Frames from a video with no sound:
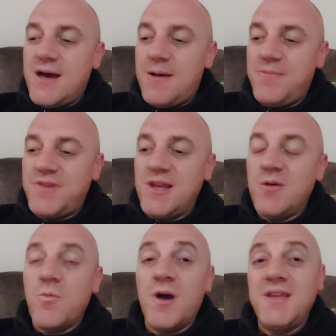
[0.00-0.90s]

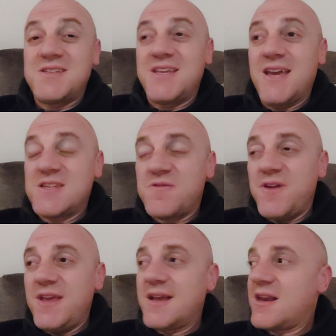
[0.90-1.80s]
Dillian Whyte needs to get his
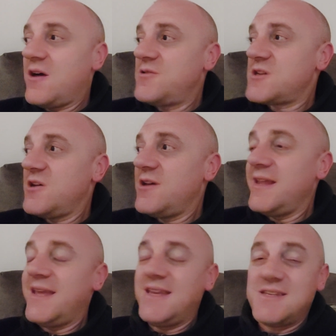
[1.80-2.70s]
feet in close
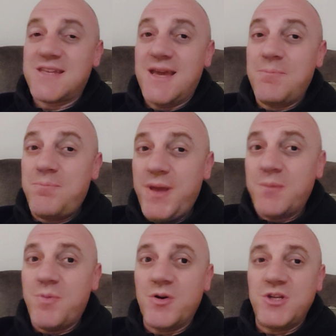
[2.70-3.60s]
early. He needs to get
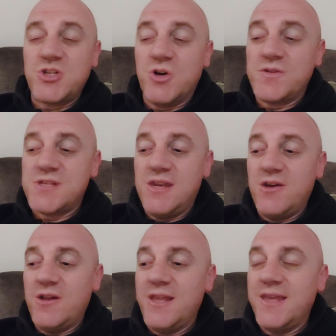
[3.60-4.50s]
big body shots in
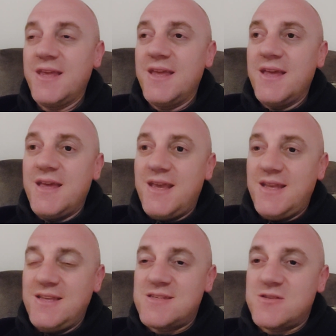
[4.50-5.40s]
early. He
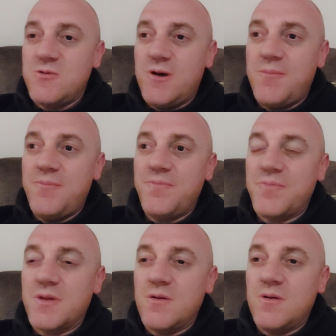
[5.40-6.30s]
needs to
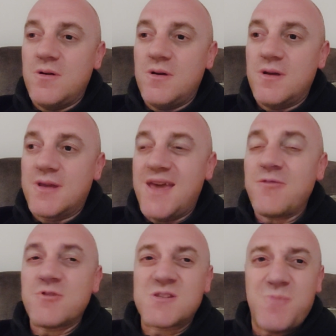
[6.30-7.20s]
get
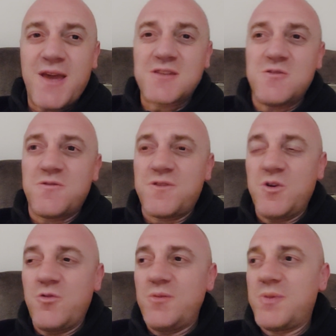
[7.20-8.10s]
the respect of
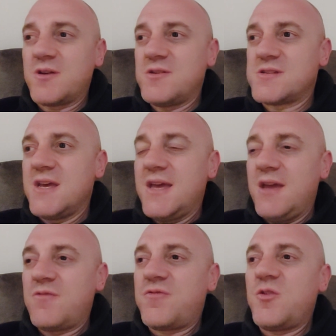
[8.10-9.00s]
Fury, because
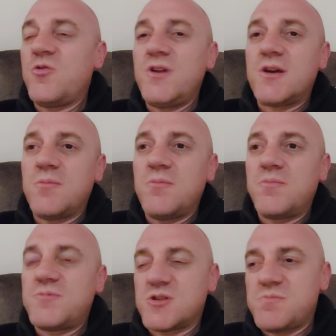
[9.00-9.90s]
if Fury
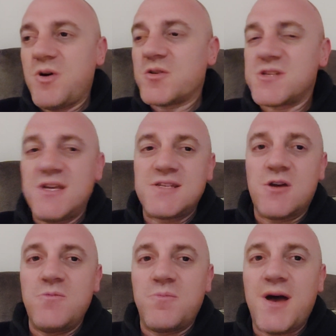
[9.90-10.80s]
can just box at his
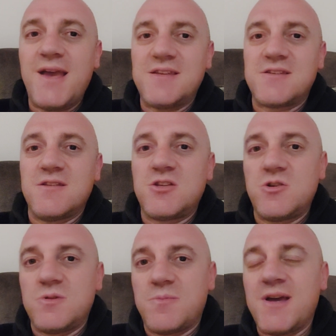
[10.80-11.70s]
own pace, at the
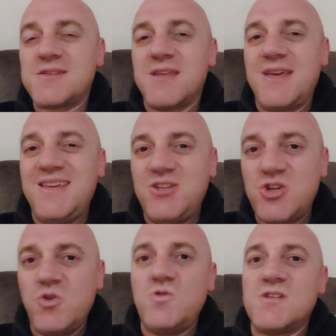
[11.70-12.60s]
pace that he
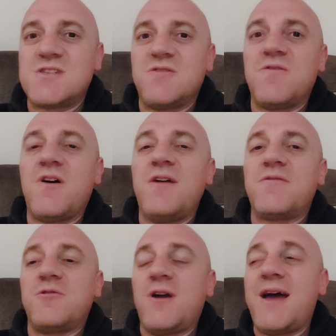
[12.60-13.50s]
chooses to fight
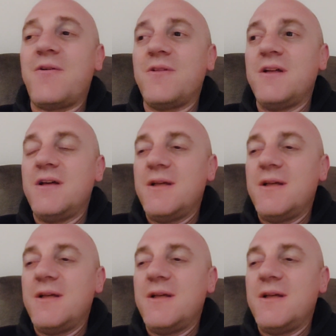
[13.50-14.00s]
throughout,